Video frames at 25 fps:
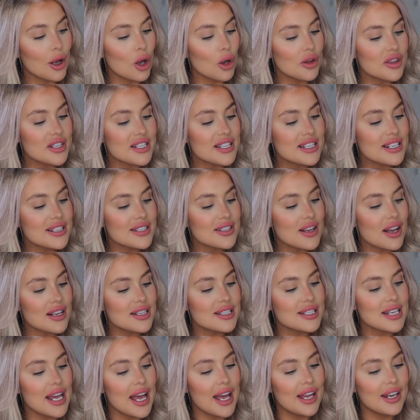I got this in a size
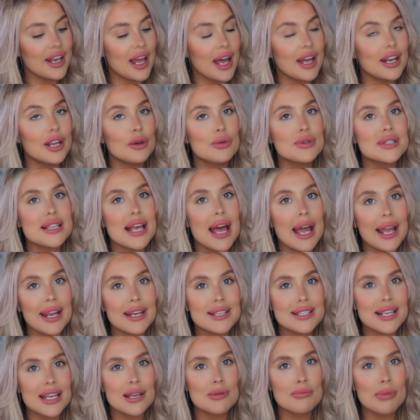10 and it was
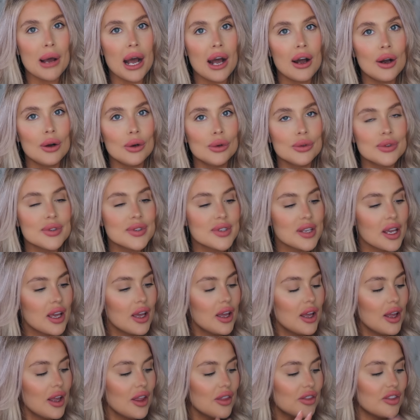£18.
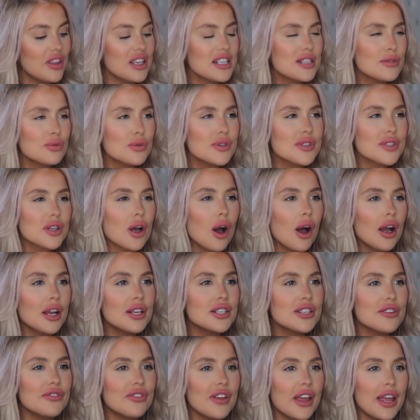This was
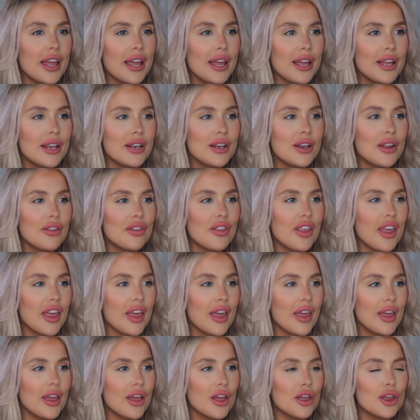kind of in the,
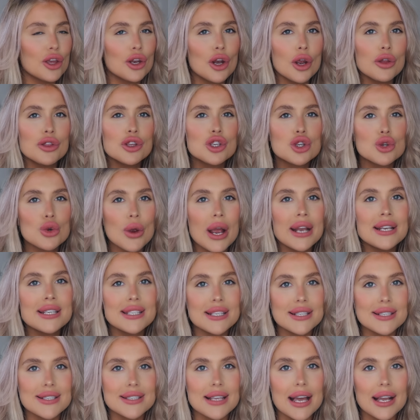you know, the
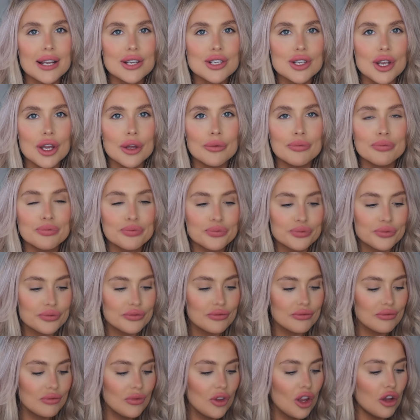trending section
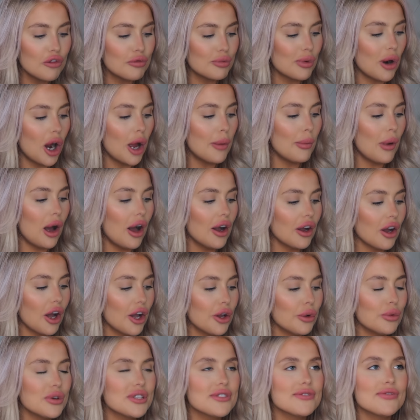of Primark.
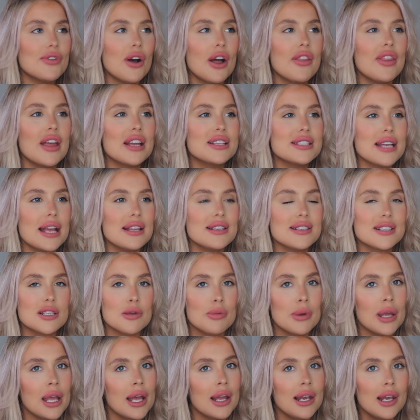I always find that tends to
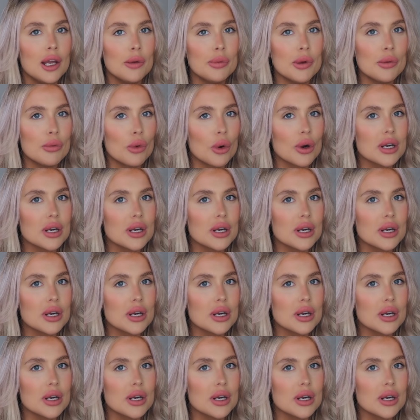be a little bit